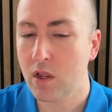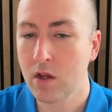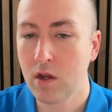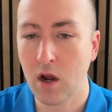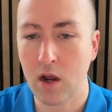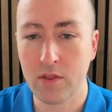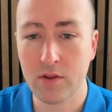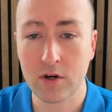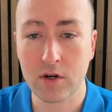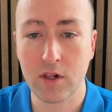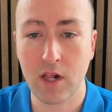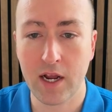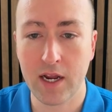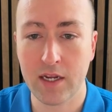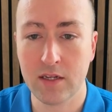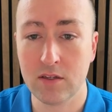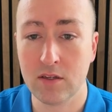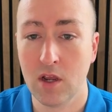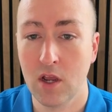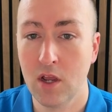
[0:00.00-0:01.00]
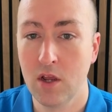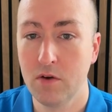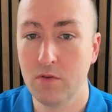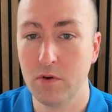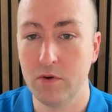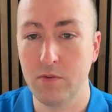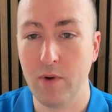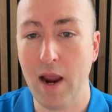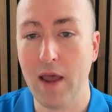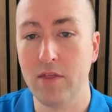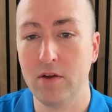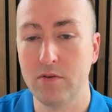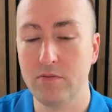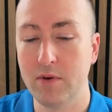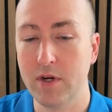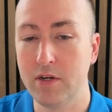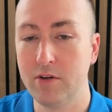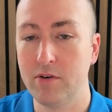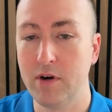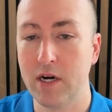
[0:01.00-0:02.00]
Other clients would rather
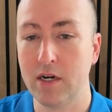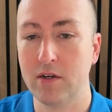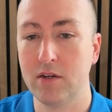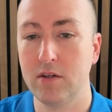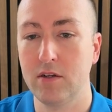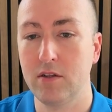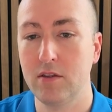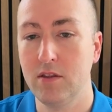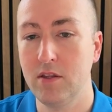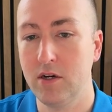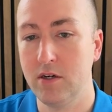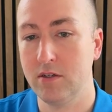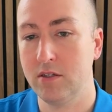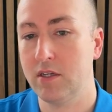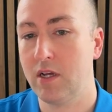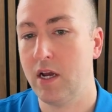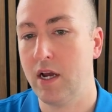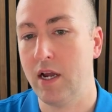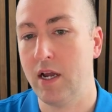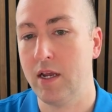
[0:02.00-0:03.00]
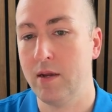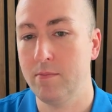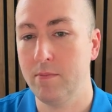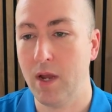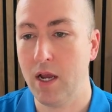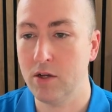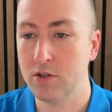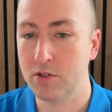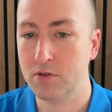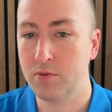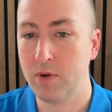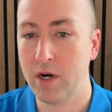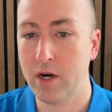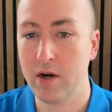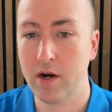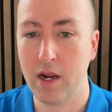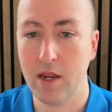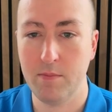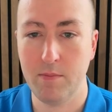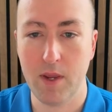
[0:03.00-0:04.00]
redirect their time
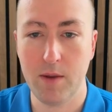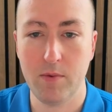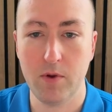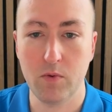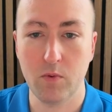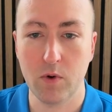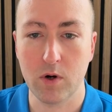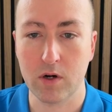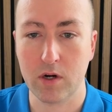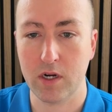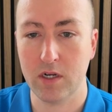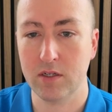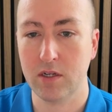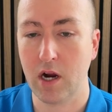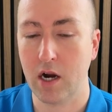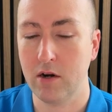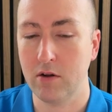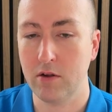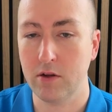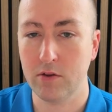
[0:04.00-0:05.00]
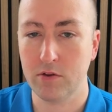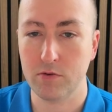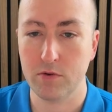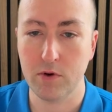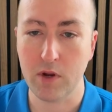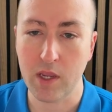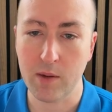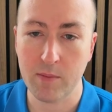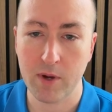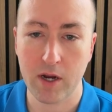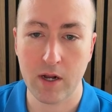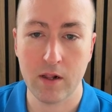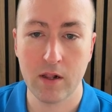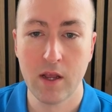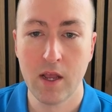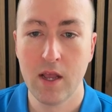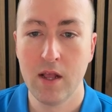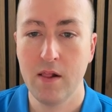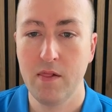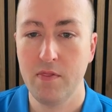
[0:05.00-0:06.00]
elsewhere and maybe work entirely through email.
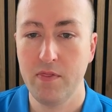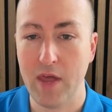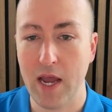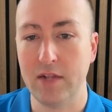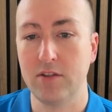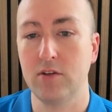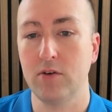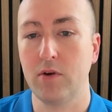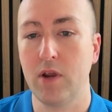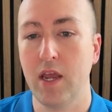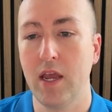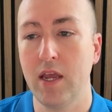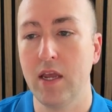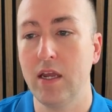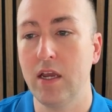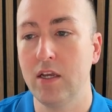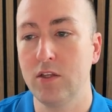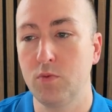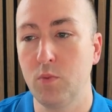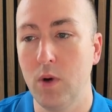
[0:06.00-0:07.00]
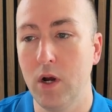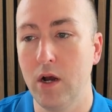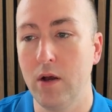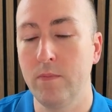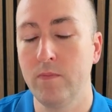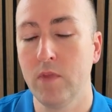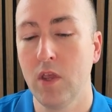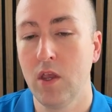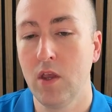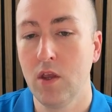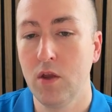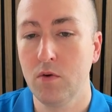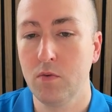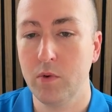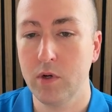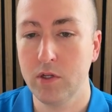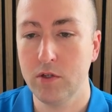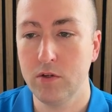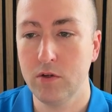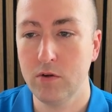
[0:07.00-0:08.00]
That's okay as well.
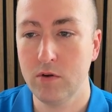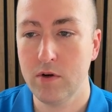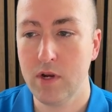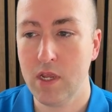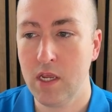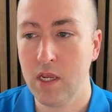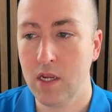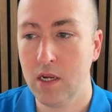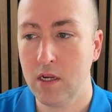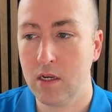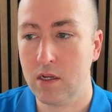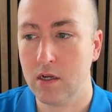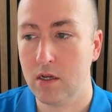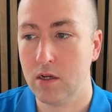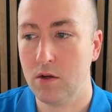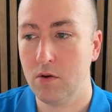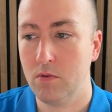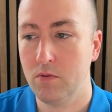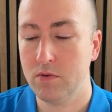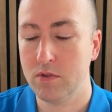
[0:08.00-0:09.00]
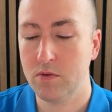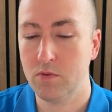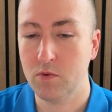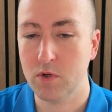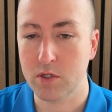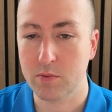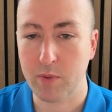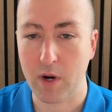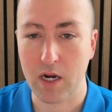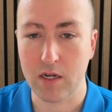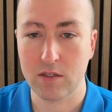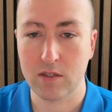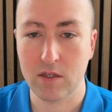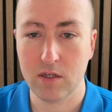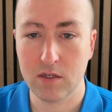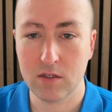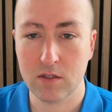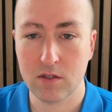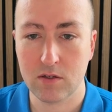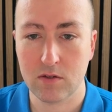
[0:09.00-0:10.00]
We do need
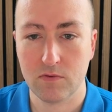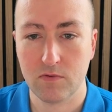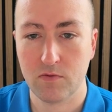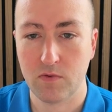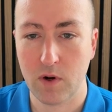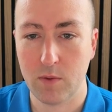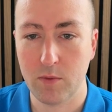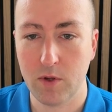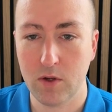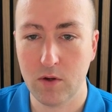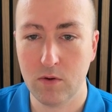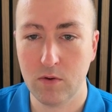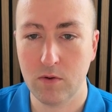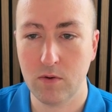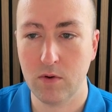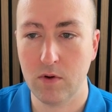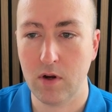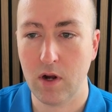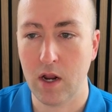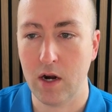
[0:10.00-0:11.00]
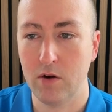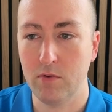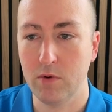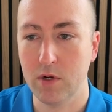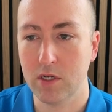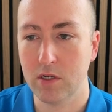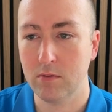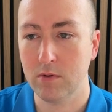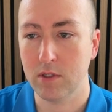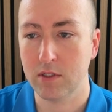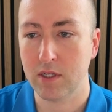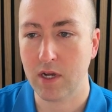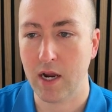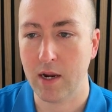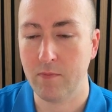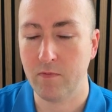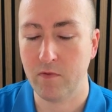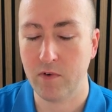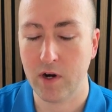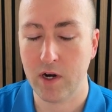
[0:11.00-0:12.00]
responses from you on a reasonable
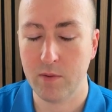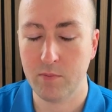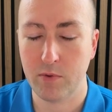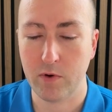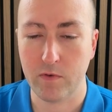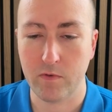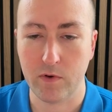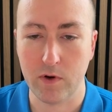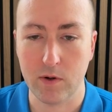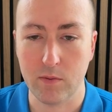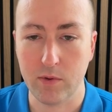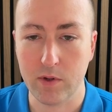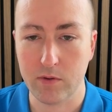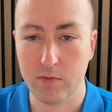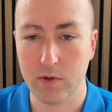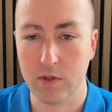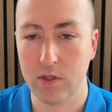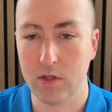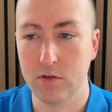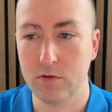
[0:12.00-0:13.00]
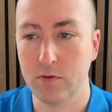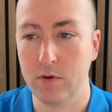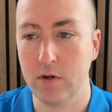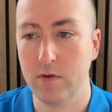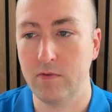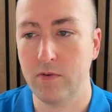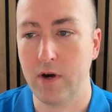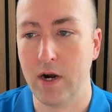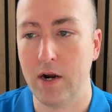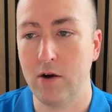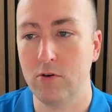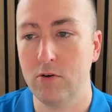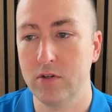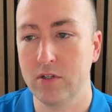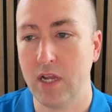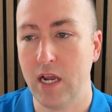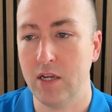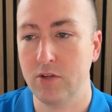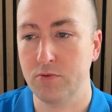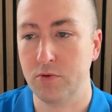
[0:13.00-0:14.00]
time frame, preferably within 24 hours
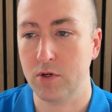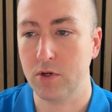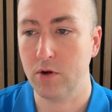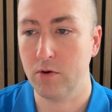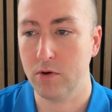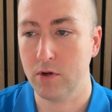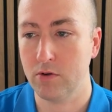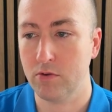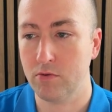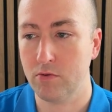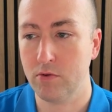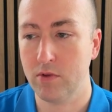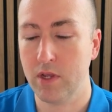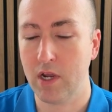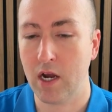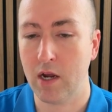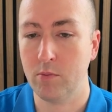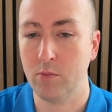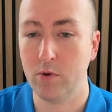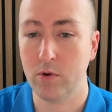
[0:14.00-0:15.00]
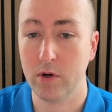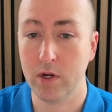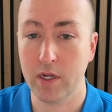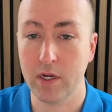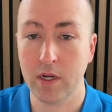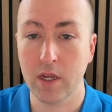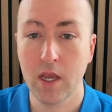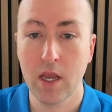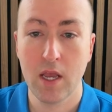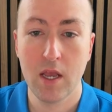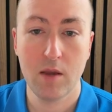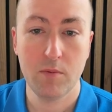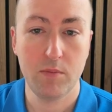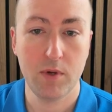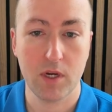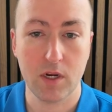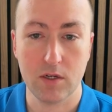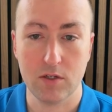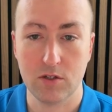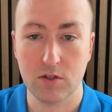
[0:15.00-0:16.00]
as we're going through the onboarding,
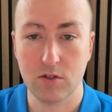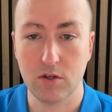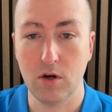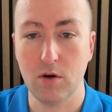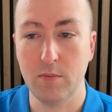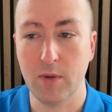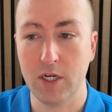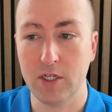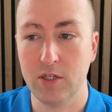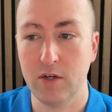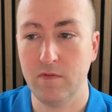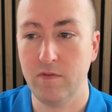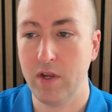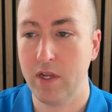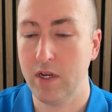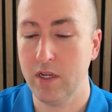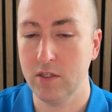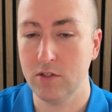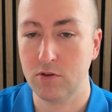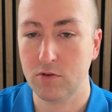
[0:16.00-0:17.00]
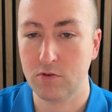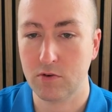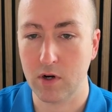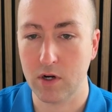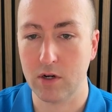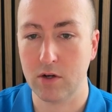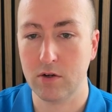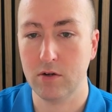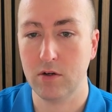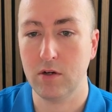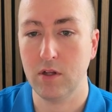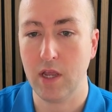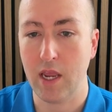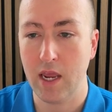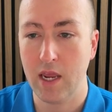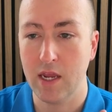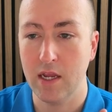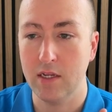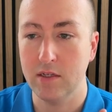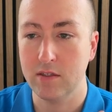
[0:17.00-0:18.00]
because so much of it is critical
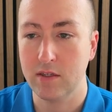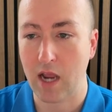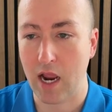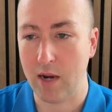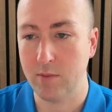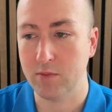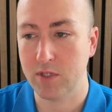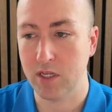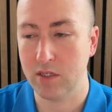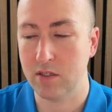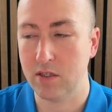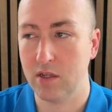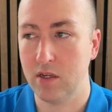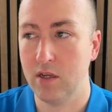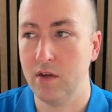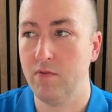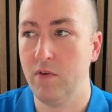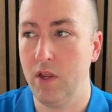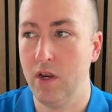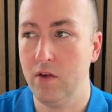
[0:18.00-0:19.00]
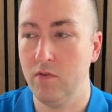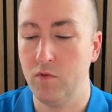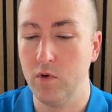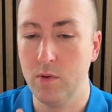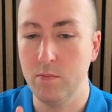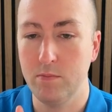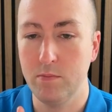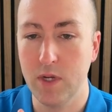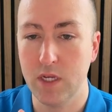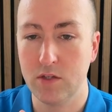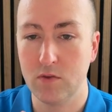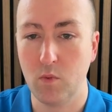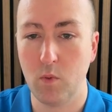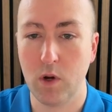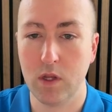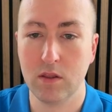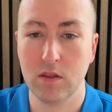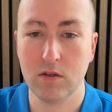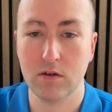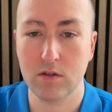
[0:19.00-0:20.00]
and time sensitive. And if we miss
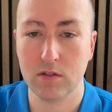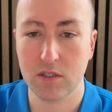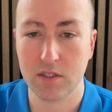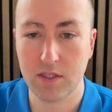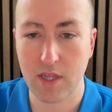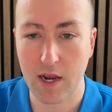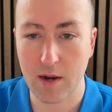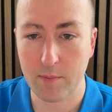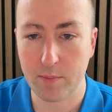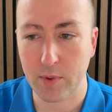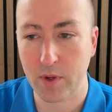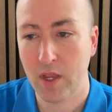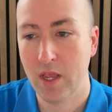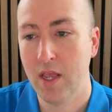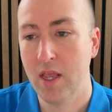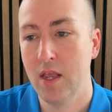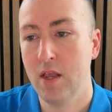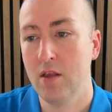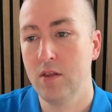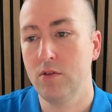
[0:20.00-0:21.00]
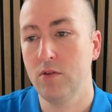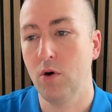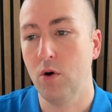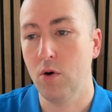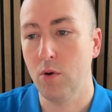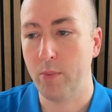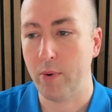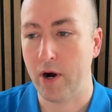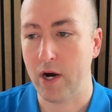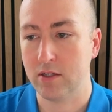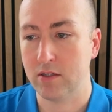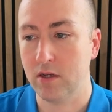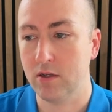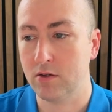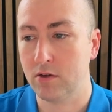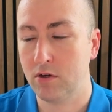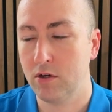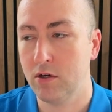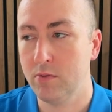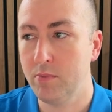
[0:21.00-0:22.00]
one little step, the whole
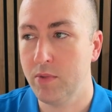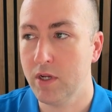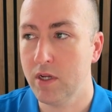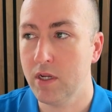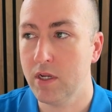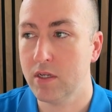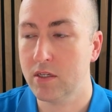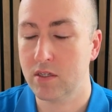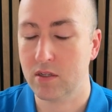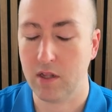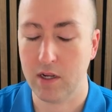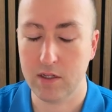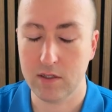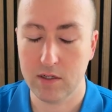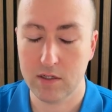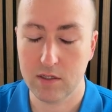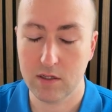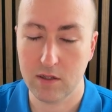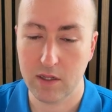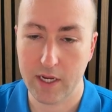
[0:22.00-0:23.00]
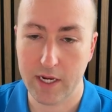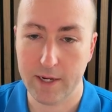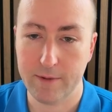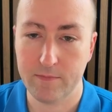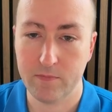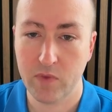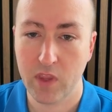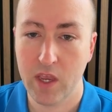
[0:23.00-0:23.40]
process could be slightly delayed.